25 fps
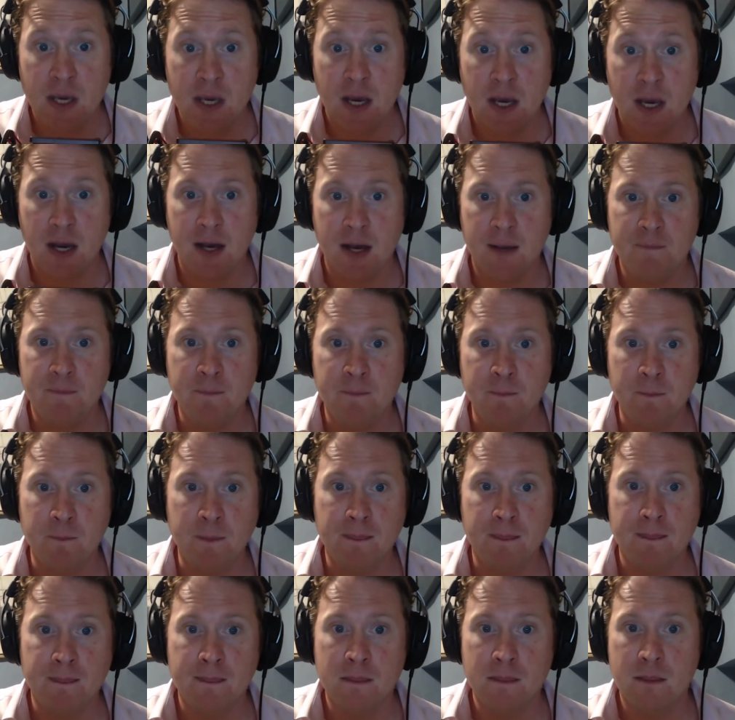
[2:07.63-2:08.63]

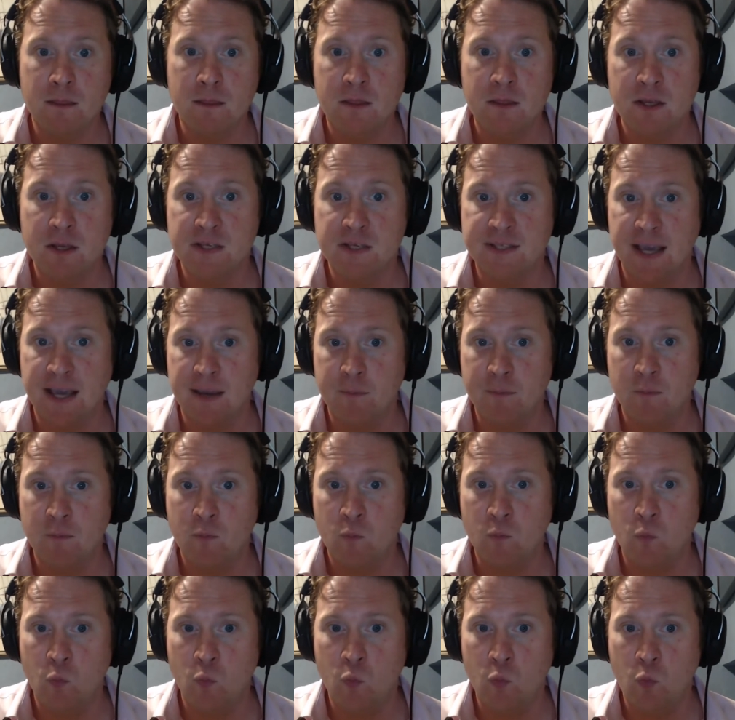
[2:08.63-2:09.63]
The same
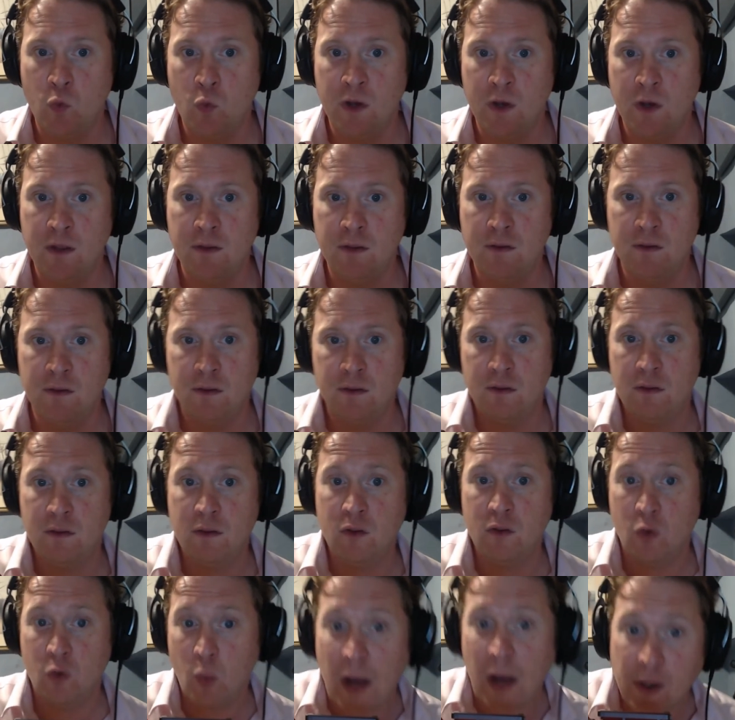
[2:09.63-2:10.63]
with
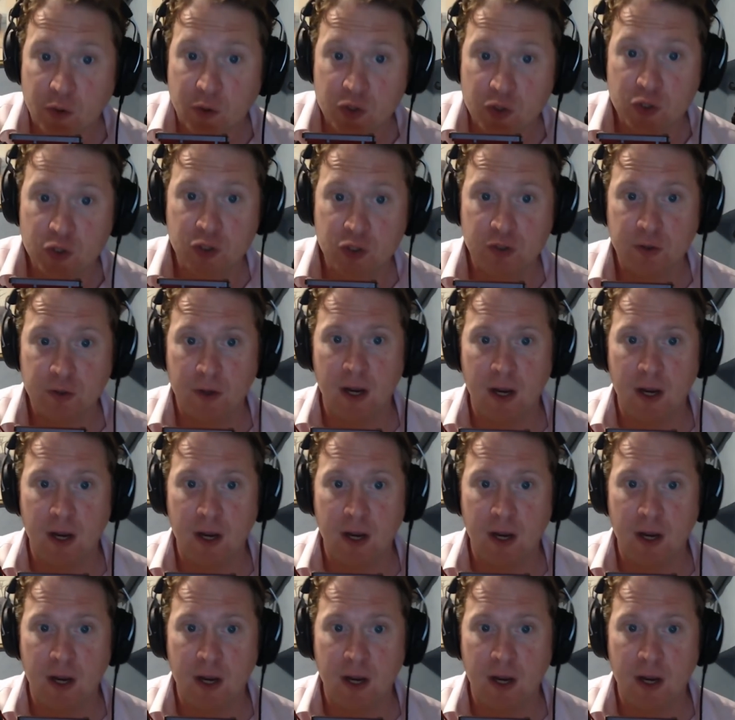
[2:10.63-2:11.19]
the Welsh.